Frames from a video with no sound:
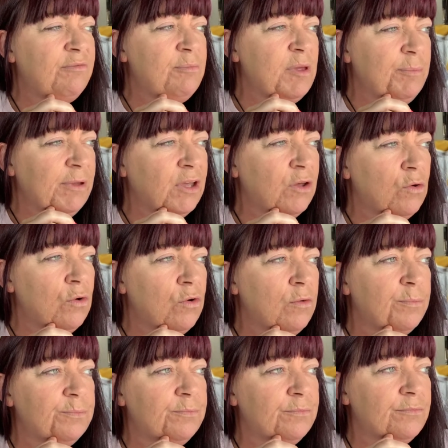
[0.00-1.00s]
But
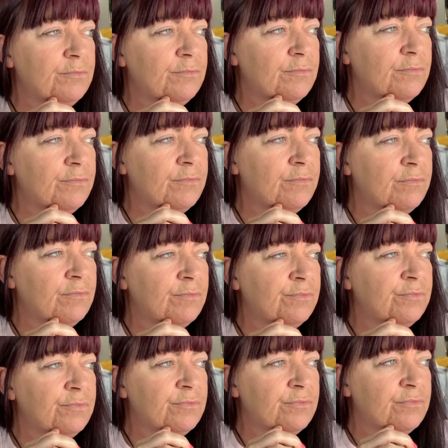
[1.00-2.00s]
even as a kind
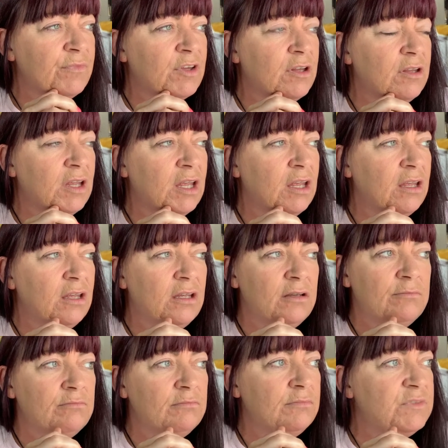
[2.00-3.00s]
of
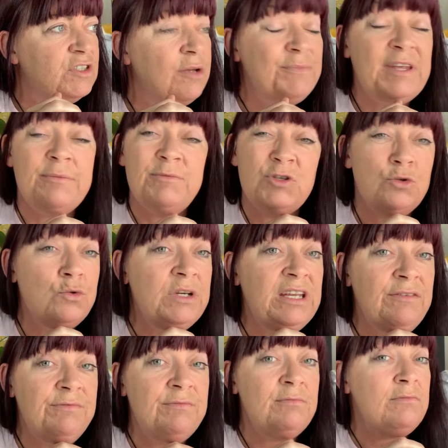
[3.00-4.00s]
established, in
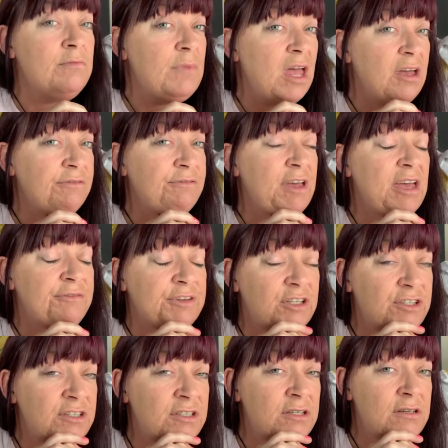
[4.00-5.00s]
terms of time,
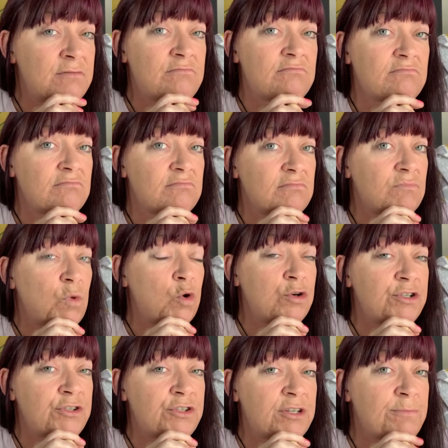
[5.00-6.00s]
3.5
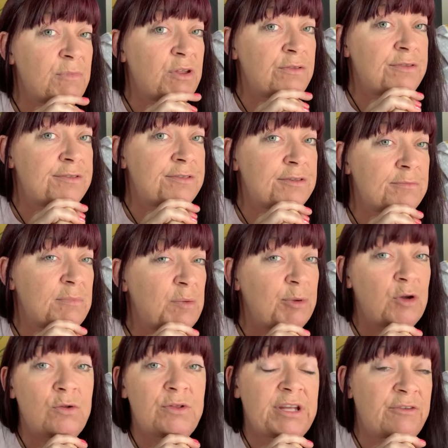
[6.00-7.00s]
years I've been doing it now,
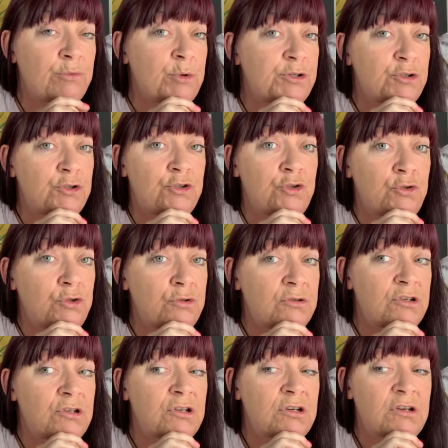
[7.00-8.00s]
I
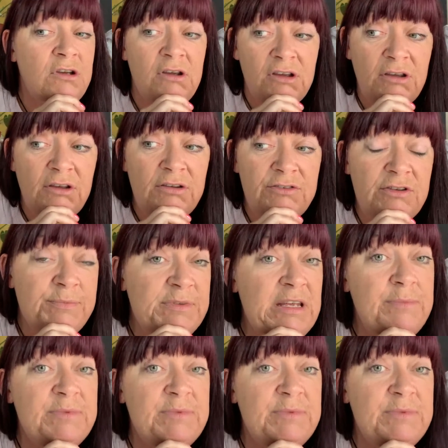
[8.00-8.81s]
think I've maybe got,